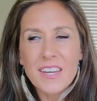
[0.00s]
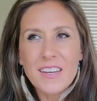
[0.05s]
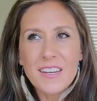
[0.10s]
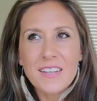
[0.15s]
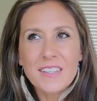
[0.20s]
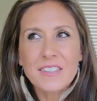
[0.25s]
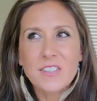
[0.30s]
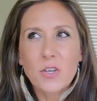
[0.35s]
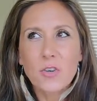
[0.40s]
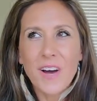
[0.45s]

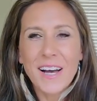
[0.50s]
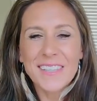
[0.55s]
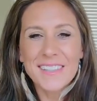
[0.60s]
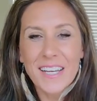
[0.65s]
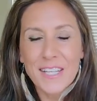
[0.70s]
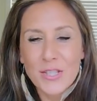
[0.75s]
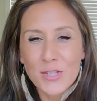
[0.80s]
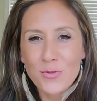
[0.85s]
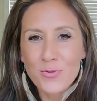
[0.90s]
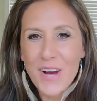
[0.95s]
So as
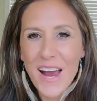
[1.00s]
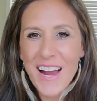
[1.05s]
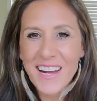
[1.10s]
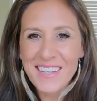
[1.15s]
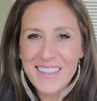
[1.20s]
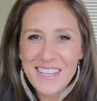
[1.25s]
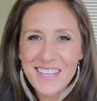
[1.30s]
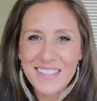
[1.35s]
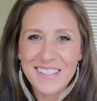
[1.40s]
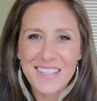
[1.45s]
I track
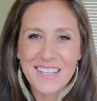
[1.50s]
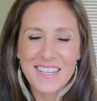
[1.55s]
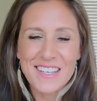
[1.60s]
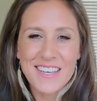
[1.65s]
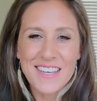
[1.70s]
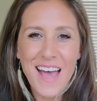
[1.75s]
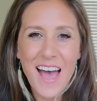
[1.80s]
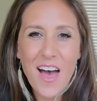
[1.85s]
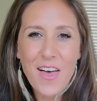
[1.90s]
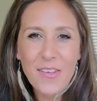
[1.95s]
these and
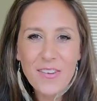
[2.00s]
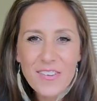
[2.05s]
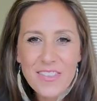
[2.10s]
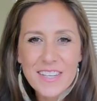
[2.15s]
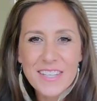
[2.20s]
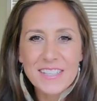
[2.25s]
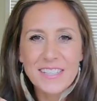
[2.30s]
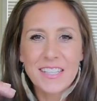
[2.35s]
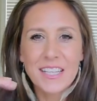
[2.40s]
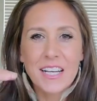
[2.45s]
gather
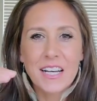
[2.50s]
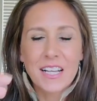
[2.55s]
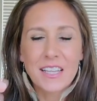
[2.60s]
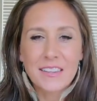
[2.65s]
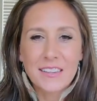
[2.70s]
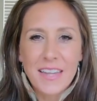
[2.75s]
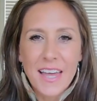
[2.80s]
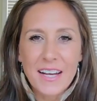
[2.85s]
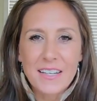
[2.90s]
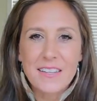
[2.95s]
these and
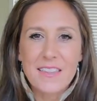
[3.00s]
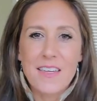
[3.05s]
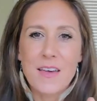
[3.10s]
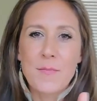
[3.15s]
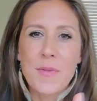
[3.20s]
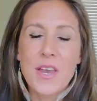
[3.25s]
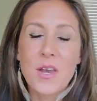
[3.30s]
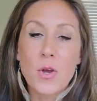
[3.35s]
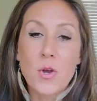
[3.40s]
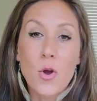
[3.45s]
collect them
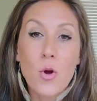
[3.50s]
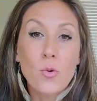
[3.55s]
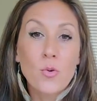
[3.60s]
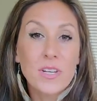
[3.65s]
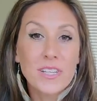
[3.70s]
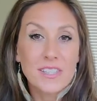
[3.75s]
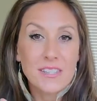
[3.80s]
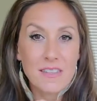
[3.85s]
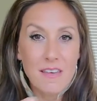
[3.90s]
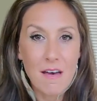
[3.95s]
and
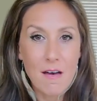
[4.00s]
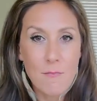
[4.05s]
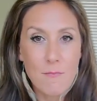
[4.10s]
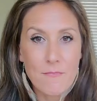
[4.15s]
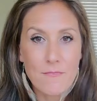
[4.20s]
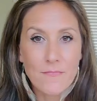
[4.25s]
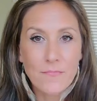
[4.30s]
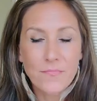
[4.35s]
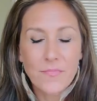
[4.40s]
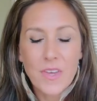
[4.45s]
notice
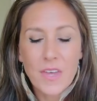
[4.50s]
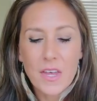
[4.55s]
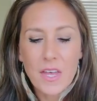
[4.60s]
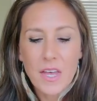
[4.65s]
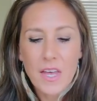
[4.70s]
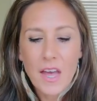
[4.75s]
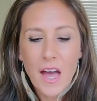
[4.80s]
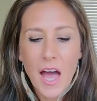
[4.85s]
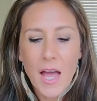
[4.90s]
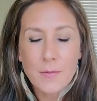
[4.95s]
them,
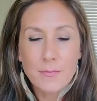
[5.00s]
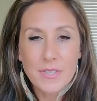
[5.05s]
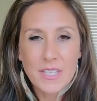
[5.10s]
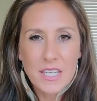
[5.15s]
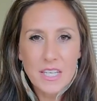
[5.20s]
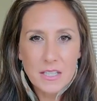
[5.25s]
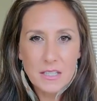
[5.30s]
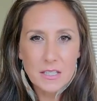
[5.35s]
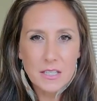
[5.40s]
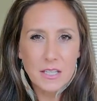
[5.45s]
I
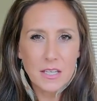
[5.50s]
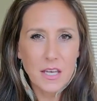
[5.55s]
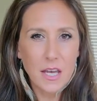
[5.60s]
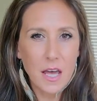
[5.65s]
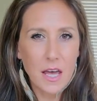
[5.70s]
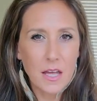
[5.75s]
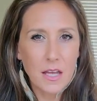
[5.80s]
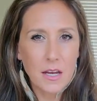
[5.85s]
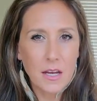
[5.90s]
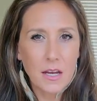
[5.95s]
begin to
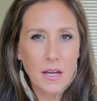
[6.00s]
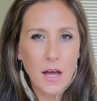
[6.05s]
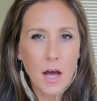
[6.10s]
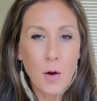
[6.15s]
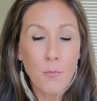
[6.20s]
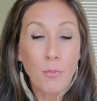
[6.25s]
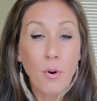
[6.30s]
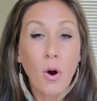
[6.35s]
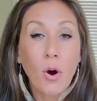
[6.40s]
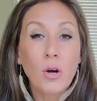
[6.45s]
get a
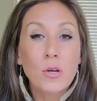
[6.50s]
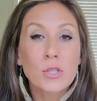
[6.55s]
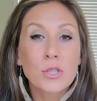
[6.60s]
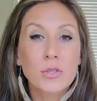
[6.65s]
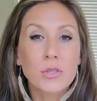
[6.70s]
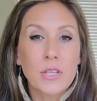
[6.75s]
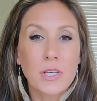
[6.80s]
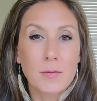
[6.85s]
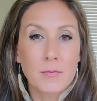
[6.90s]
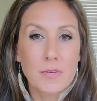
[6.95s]

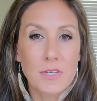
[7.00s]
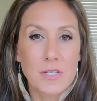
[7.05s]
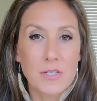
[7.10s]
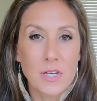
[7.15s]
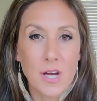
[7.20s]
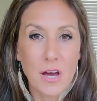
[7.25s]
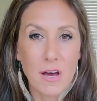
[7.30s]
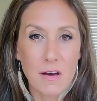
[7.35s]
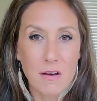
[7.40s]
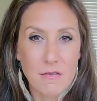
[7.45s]
partial image
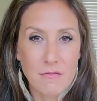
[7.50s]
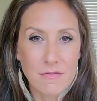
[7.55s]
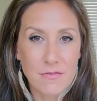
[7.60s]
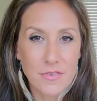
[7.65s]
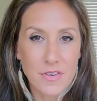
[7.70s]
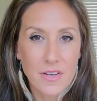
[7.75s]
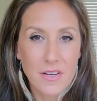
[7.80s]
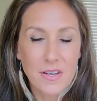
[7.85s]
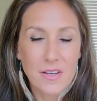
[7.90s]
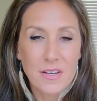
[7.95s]
of,
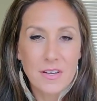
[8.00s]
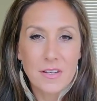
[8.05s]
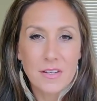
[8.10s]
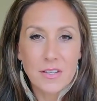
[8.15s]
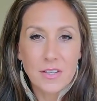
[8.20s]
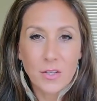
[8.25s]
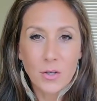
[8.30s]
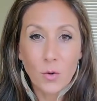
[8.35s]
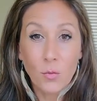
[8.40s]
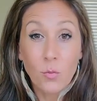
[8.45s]

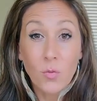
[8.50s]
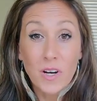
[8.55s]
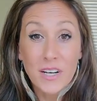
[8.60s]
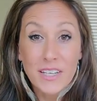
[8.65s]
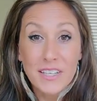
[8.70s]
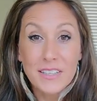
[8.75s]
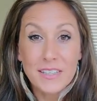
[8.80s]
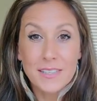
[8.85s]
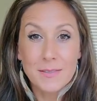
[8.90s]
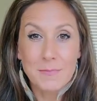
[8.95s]

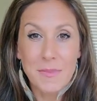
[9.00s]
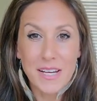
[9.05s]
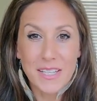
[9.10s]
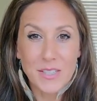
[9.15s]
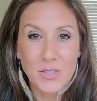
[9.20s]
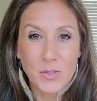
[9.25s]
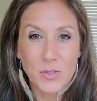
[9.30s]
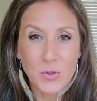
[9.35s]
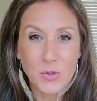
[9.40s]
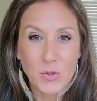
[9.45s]
what is my
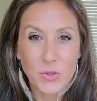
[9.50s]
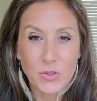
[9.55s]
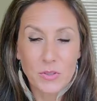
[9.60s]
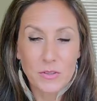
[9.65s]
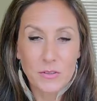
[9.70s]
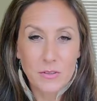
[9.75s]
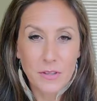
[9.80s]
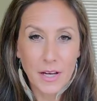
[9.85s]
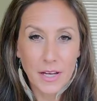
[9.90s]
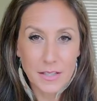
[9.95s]
soul
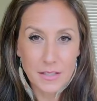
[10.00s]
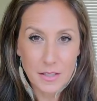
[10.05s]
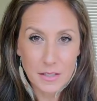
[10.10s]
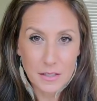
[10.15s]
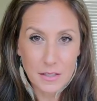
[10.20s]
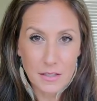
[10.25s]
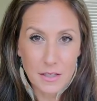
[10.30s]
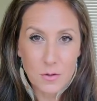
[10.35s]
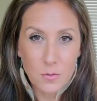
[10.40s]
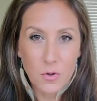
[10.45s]

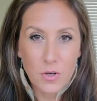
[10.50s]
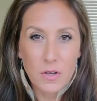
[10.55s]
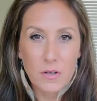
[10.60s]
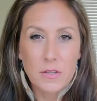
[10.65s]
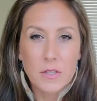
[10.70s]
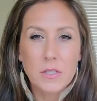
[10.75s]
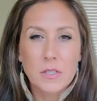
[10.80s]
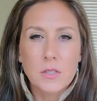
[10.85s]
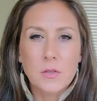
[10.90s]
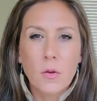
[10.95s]
identity? What are
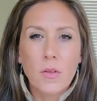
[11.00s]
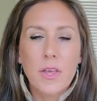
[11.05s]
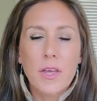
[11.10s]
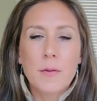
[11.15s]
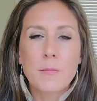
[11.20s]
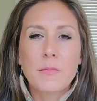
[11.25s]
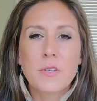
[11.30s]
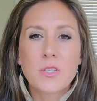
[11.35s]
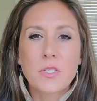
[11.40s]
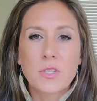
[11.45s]
these soul
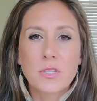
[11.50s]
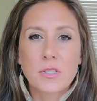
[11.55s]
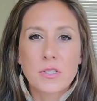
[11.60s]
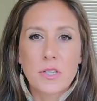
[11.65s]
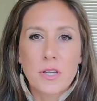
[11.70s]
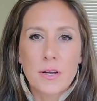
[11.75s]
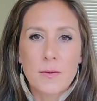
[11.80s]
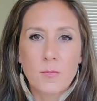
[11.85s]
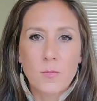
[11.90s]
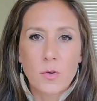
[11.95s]
images
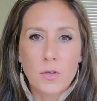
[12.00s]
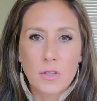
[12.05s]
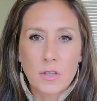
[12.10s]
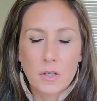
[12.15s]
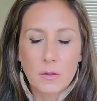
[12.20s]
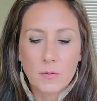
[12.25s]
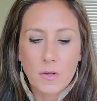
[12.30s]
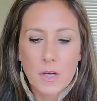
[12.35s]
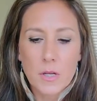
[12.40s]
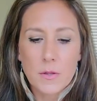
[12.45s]
that I'm
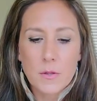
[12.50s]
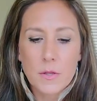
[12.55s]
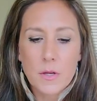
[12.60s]
working with?